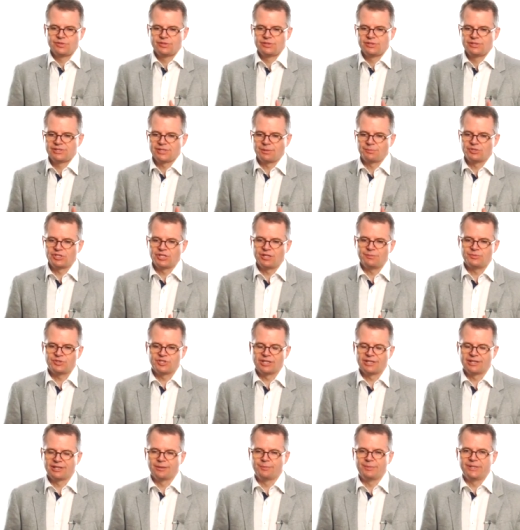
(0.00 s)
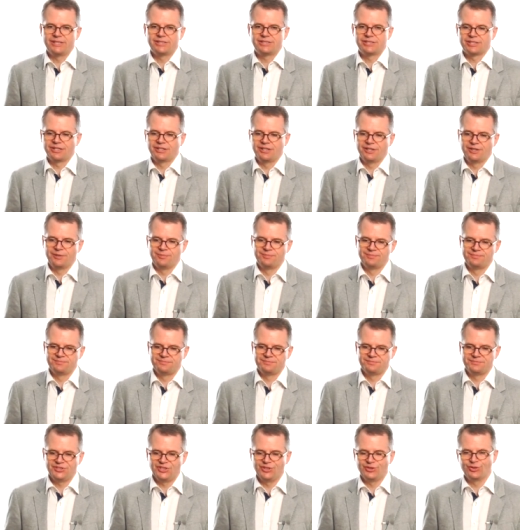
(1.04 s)
sometimes a little bit, uh,
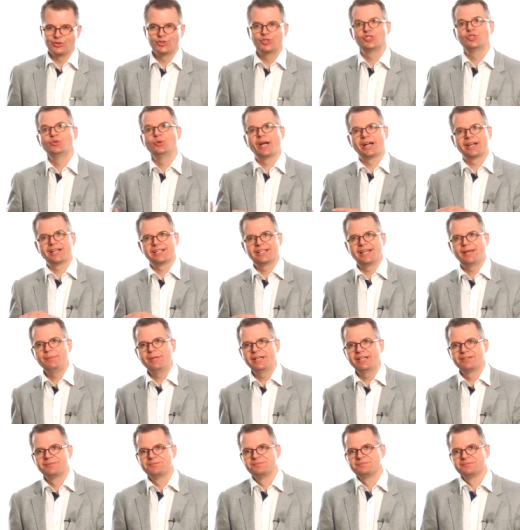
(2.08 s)
you know, too academic.